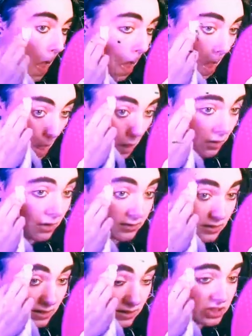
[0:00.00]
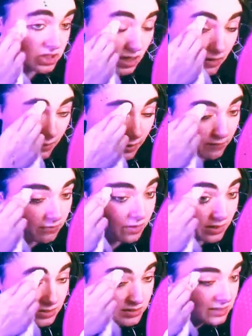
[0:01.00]
I'm gonna have to take a shower after
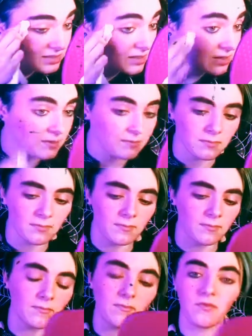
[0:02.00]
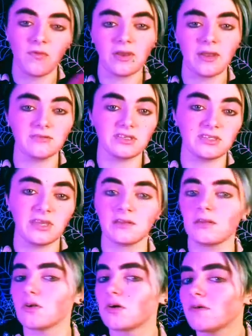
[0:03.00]
this. But right now I'm just taking
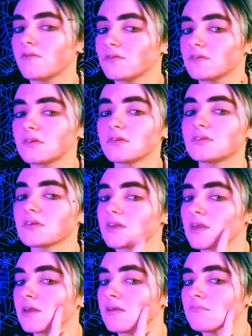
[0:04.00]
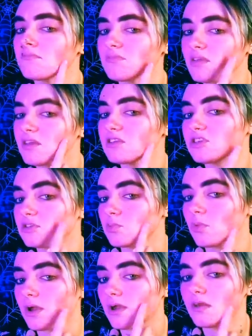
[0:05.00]
it off as good as I can. I think it's just
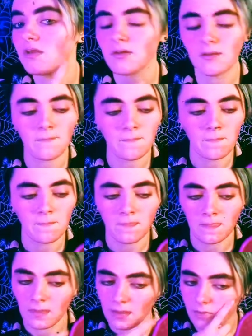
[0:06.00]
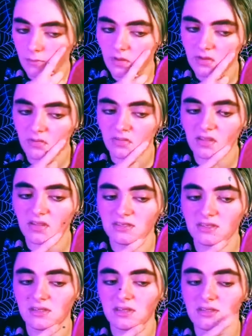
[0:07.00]
red. I really don't think that's
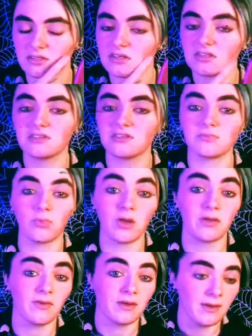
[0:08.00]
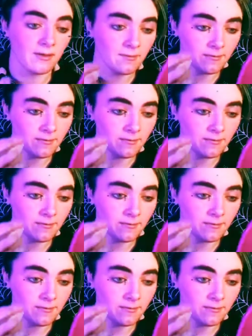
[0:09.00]
anything. I think it's just red right now.